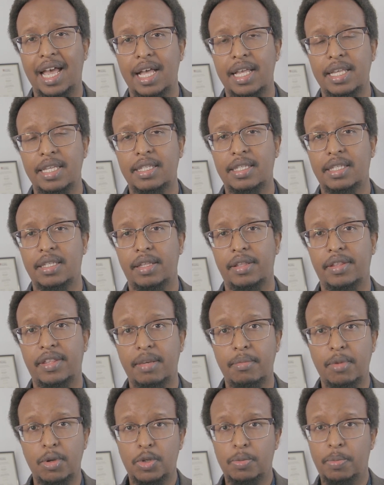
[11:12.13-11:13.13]
as
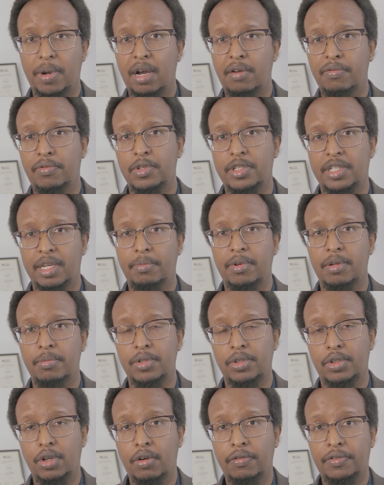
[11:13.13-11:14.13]
the most powerful supplement